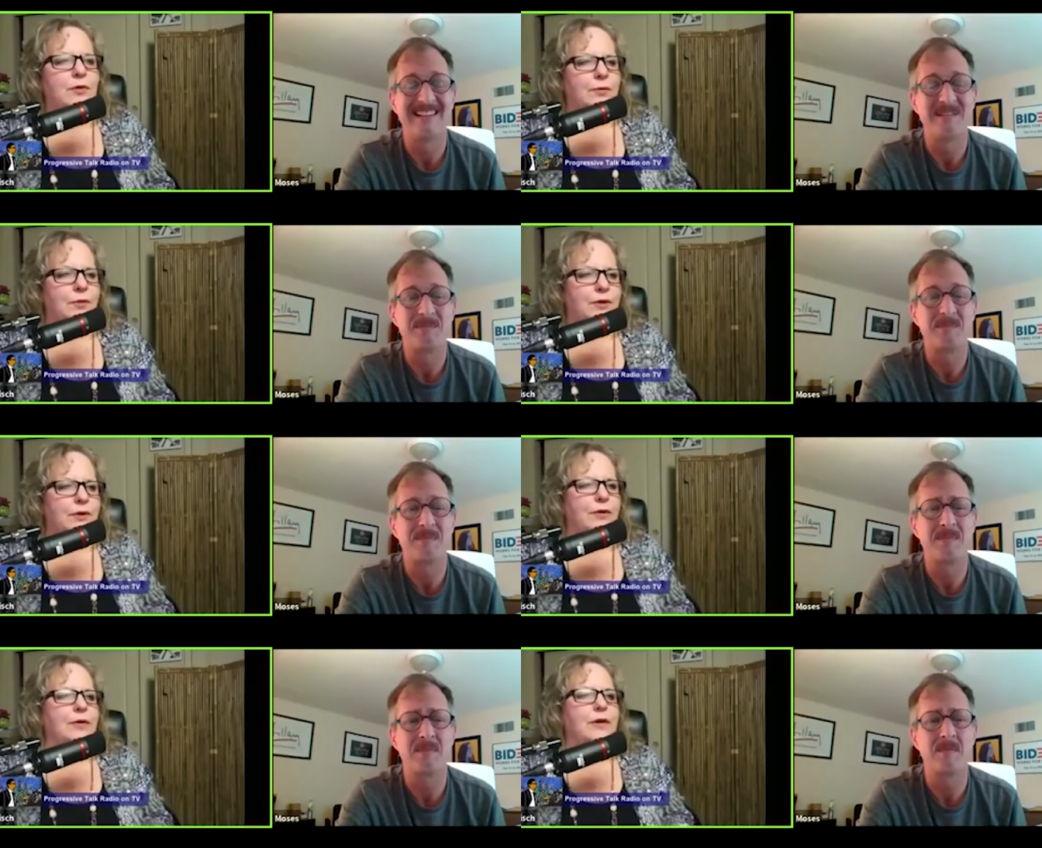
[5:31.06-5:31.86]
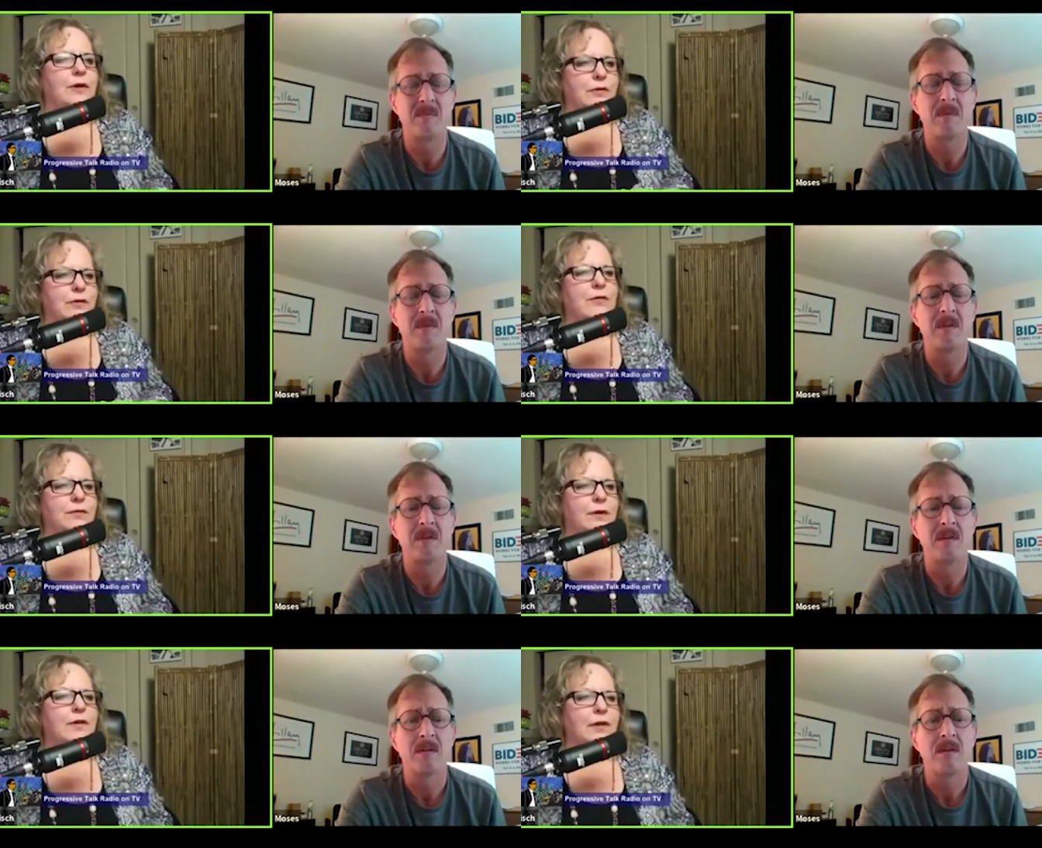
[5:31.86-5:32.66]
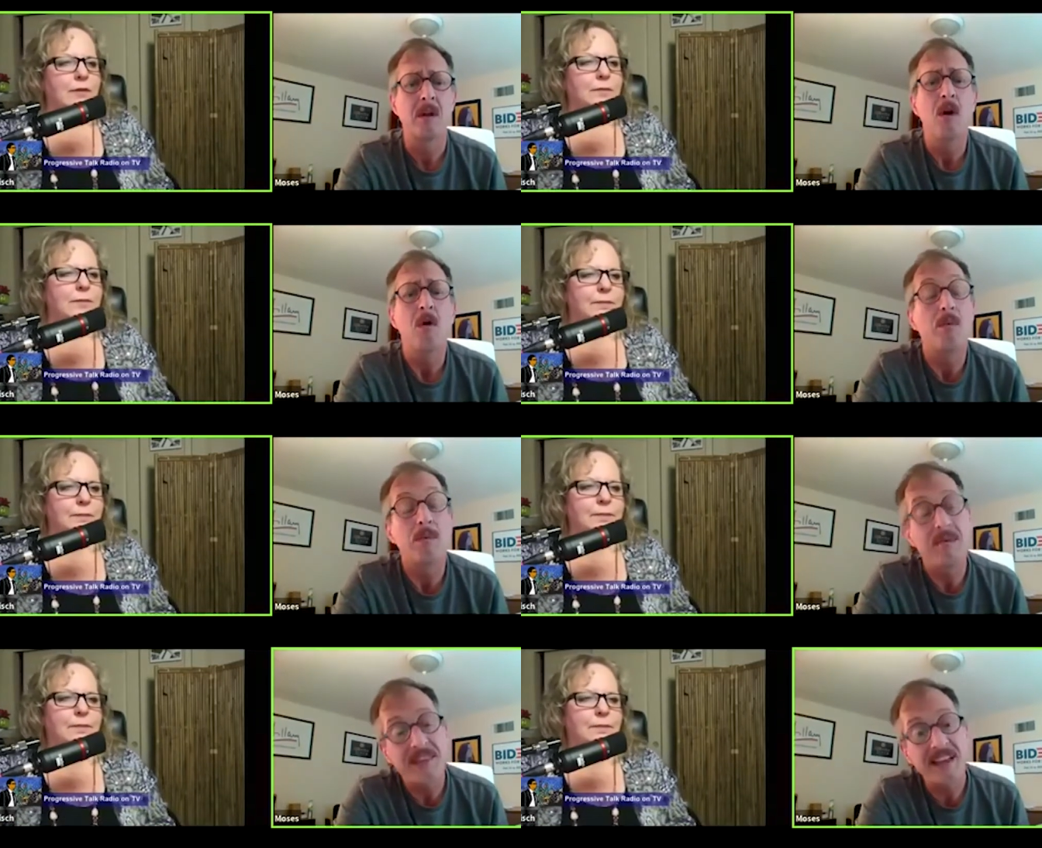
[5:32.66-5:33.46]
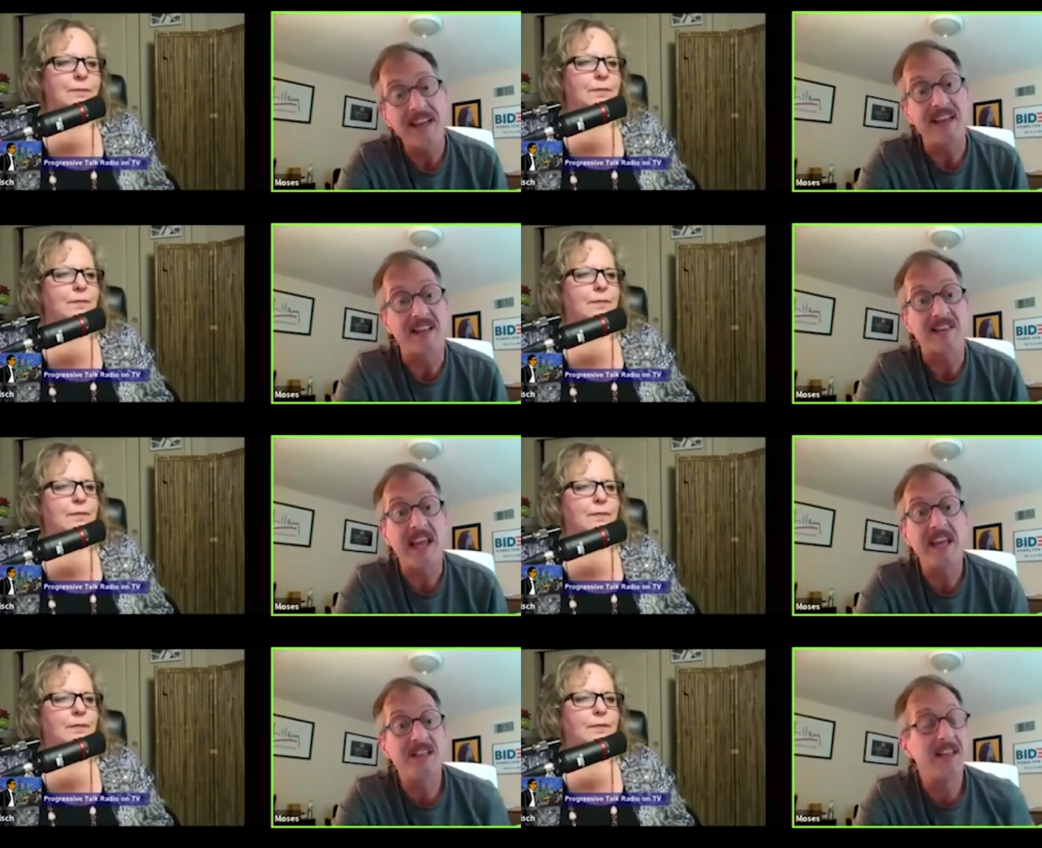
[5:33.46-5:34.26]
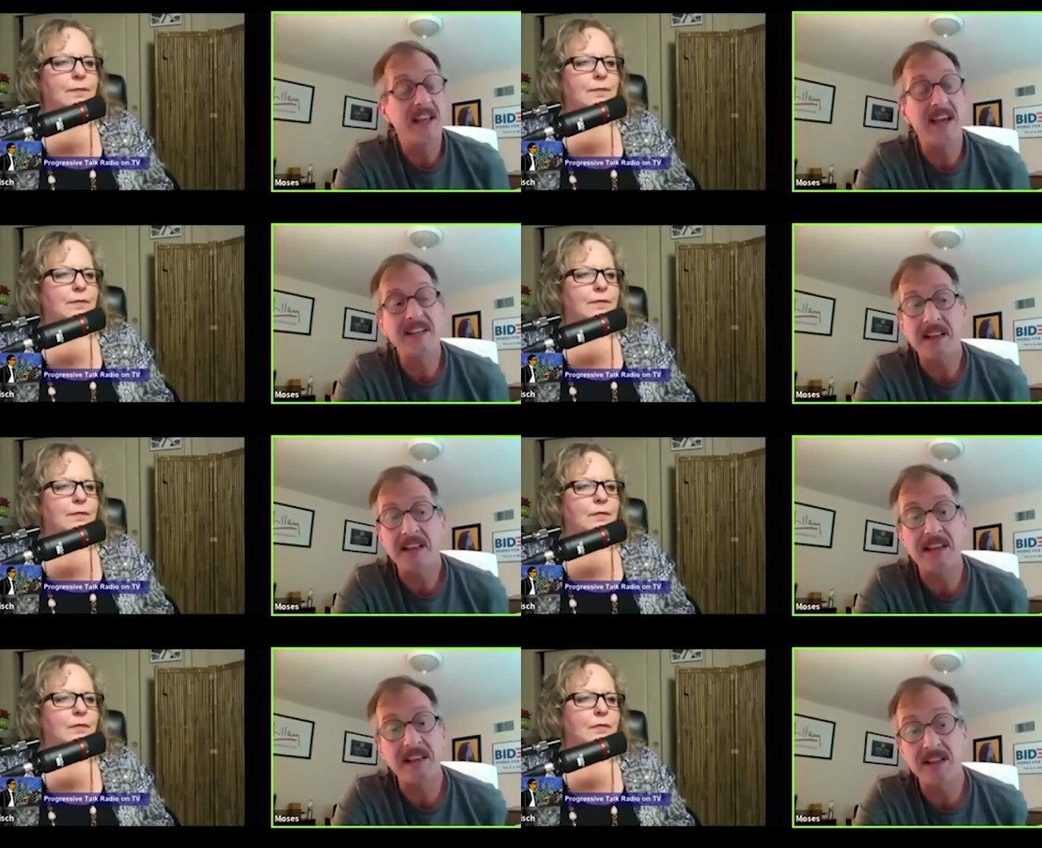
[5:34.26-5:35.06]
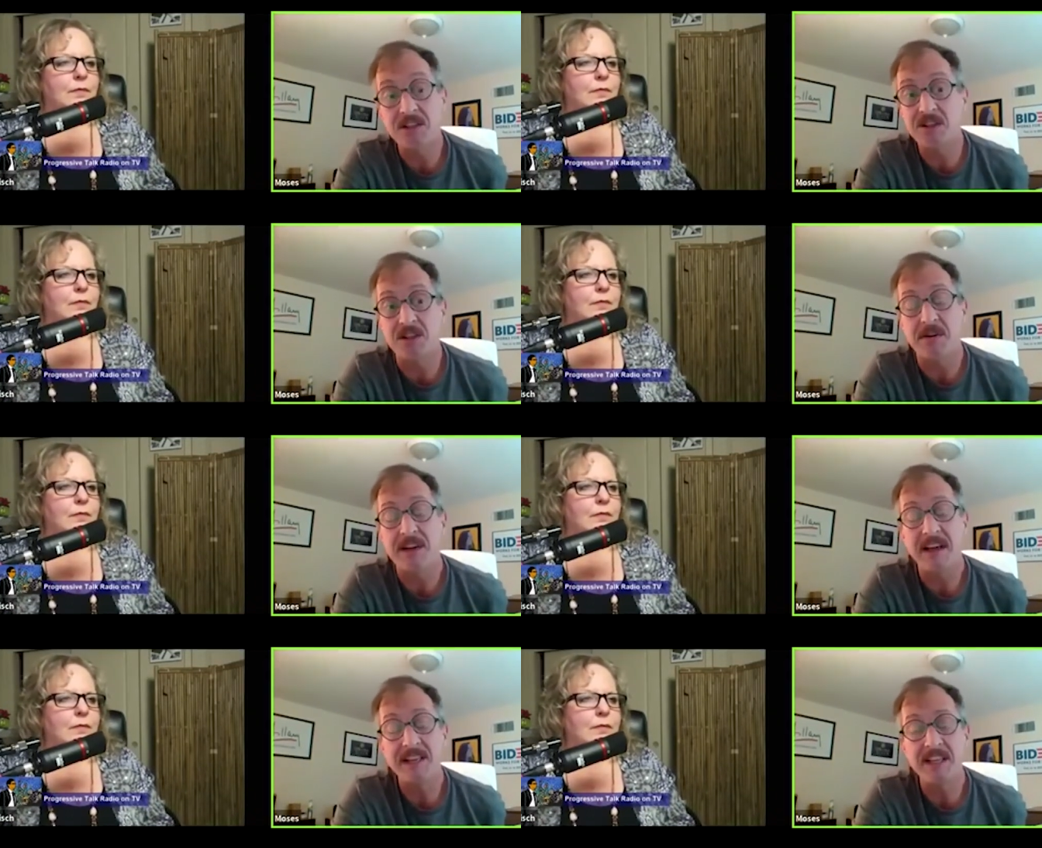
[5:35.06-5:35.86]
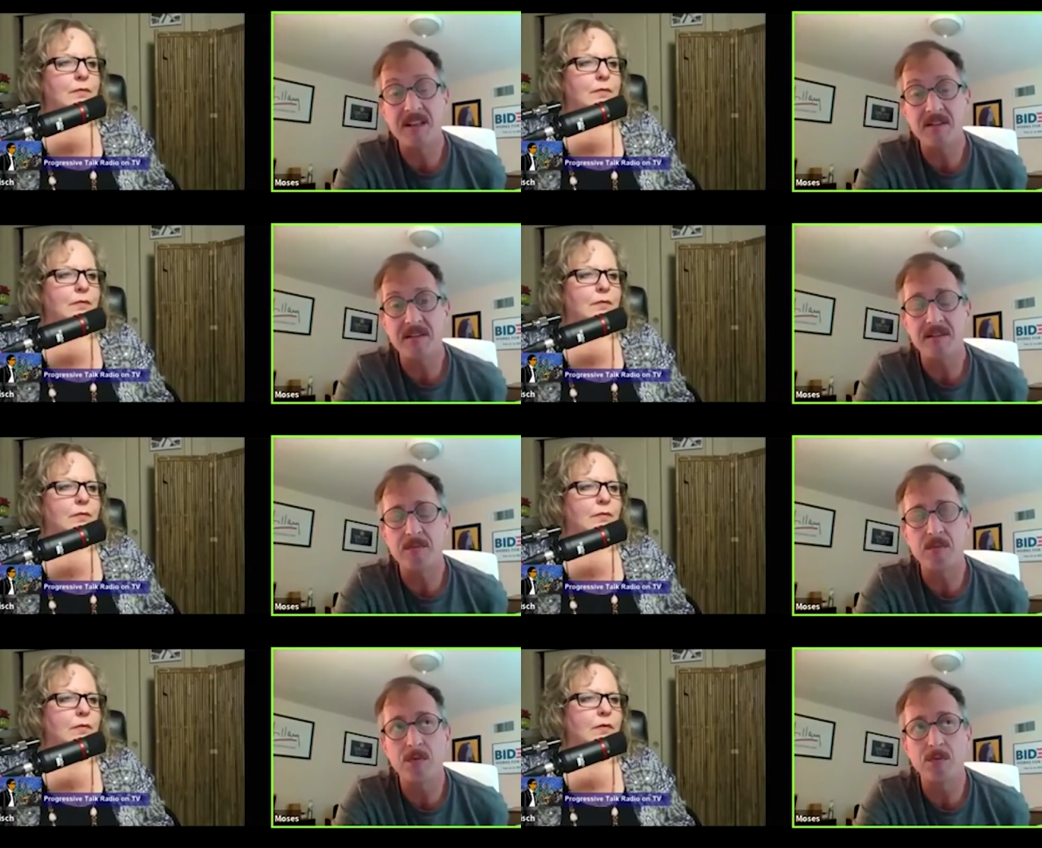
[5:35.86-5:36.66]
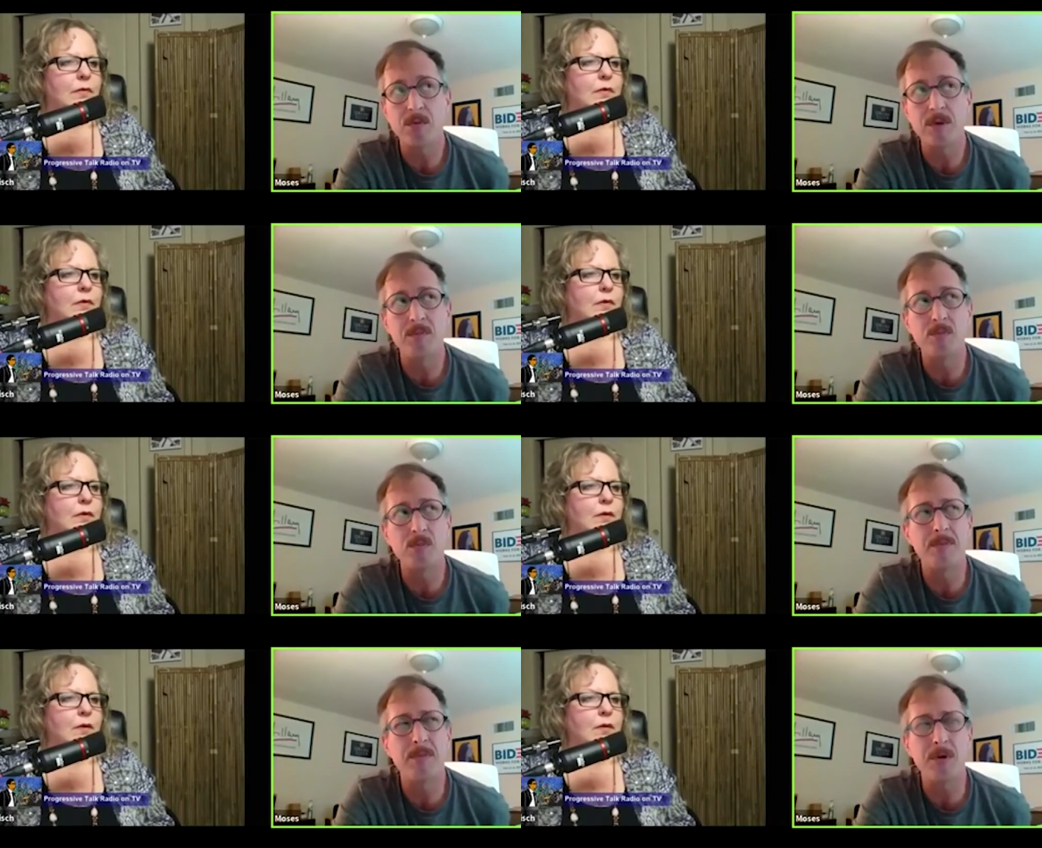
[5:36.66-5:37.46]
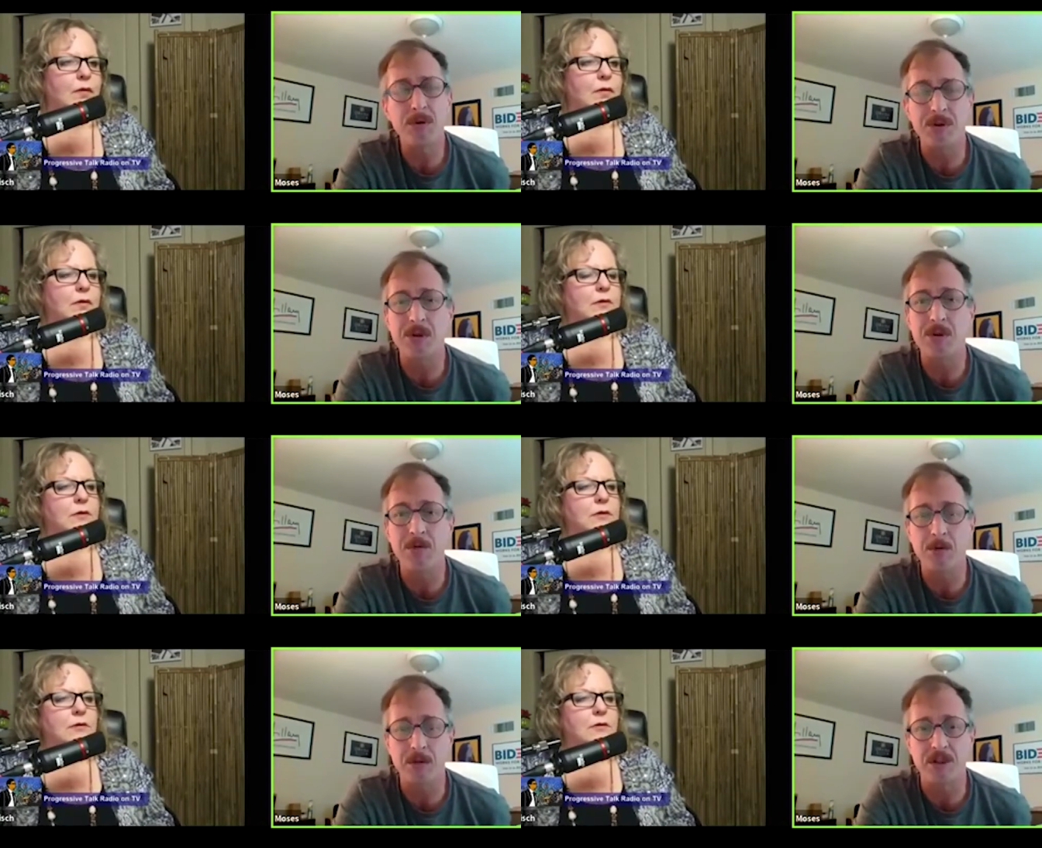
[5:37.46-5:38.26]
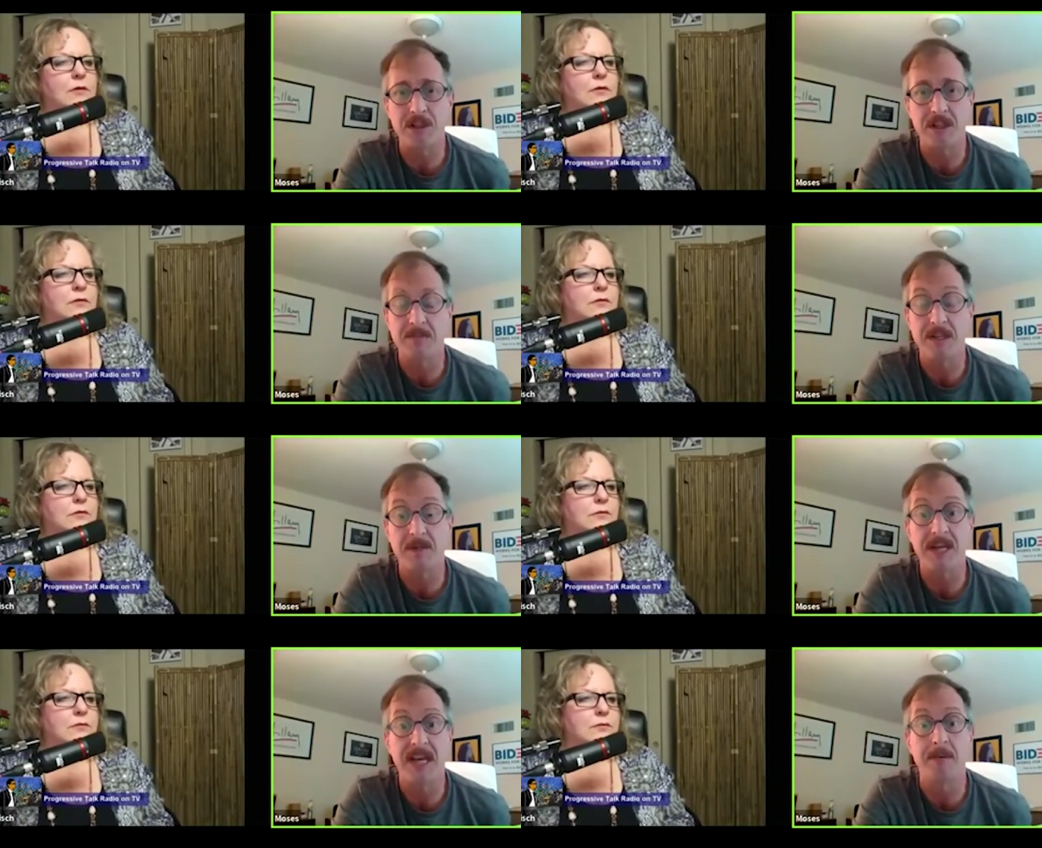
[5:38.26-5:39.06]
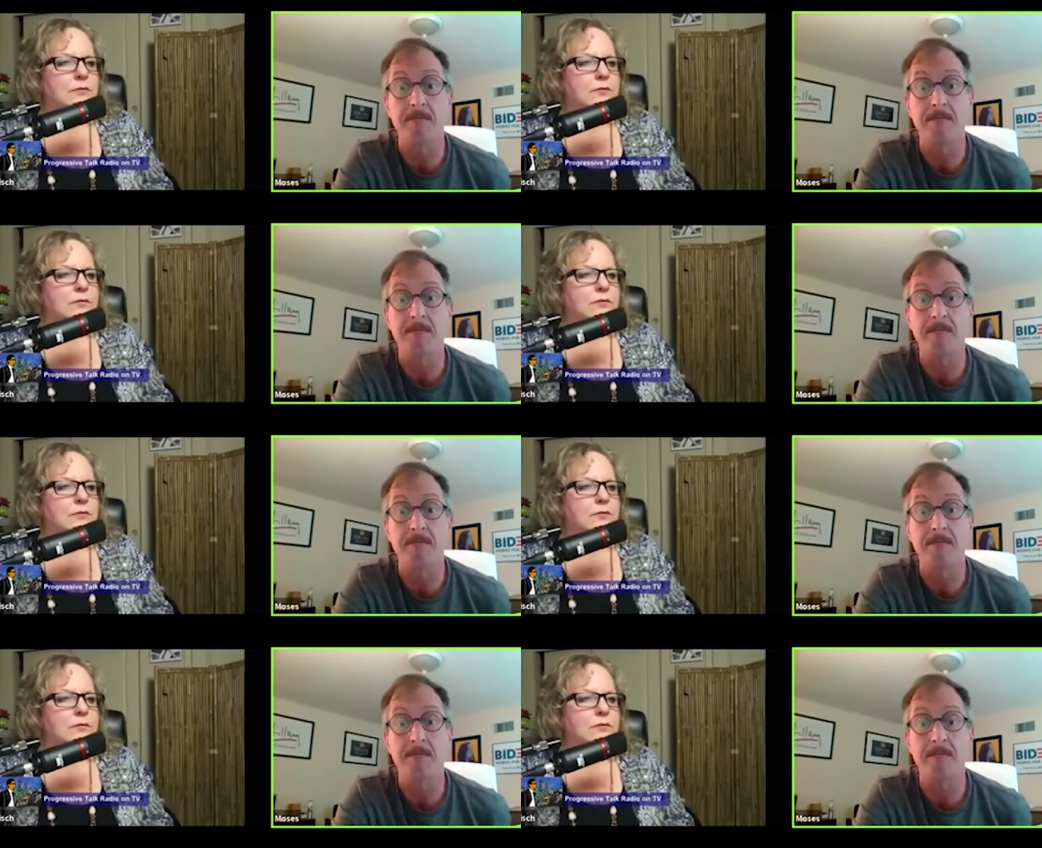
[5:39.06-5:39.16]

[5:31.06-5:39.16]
Speaker 1: and what you're doing and stuff like that.
Speaker 2: Well, thanks. Hey, and I'll say this, Sherry, I think we we both are so fortunate to be able to have